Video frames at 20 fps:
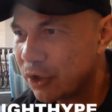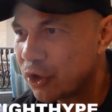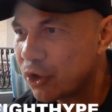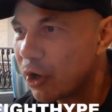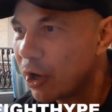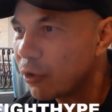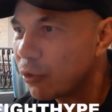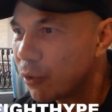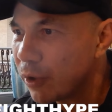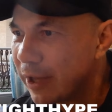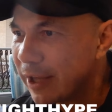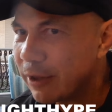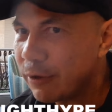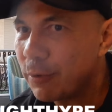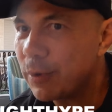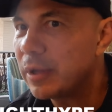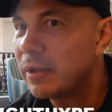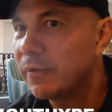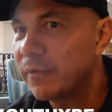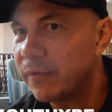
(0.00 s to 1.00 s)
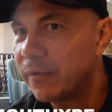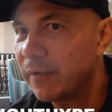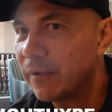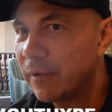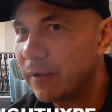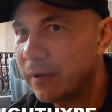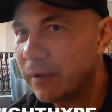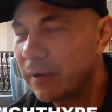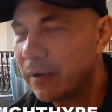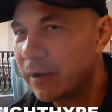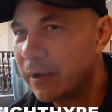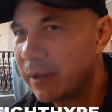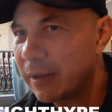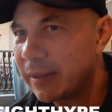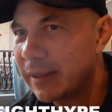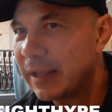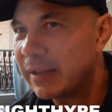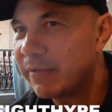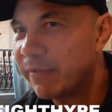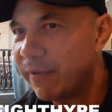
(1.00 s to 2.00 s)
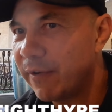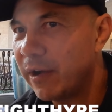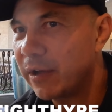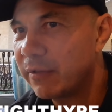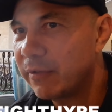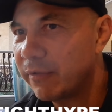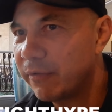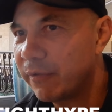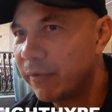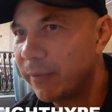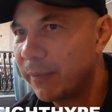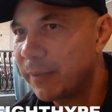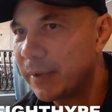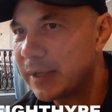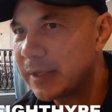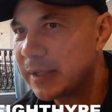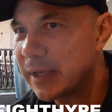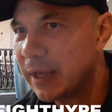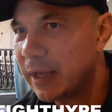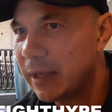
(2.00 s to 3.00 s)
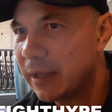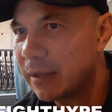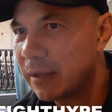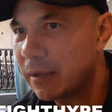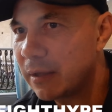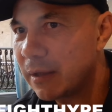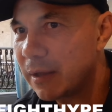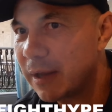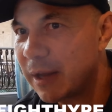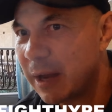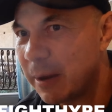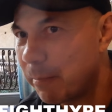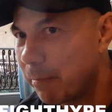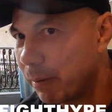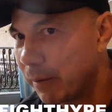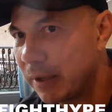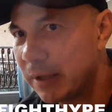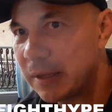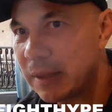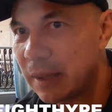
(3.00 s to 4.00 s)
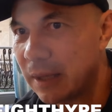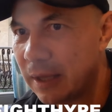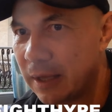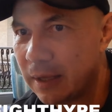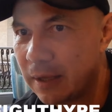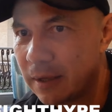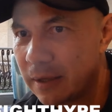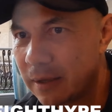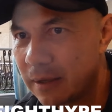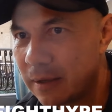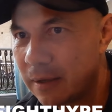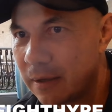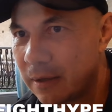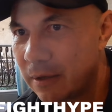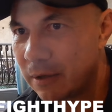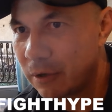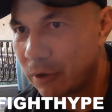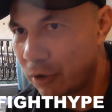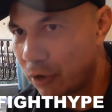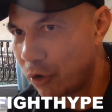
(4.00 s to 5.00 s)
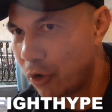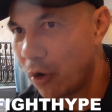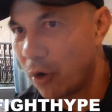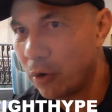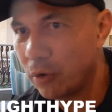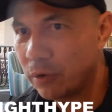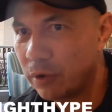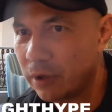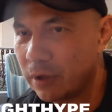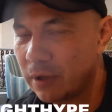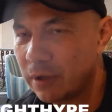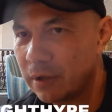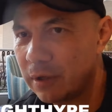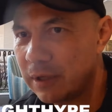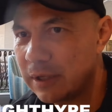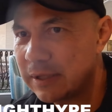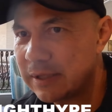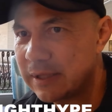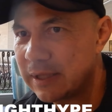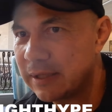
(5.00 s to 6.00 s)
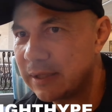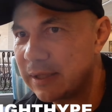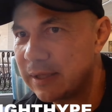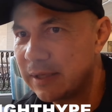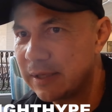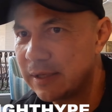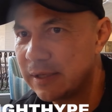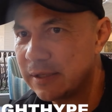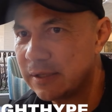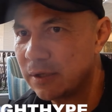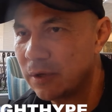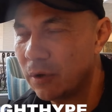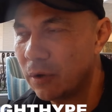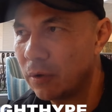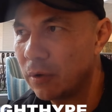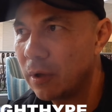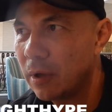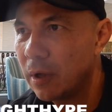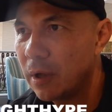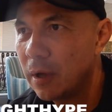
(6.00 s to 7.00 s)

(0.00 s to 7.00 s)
try to get rid of that fight from his head completely gone he's gone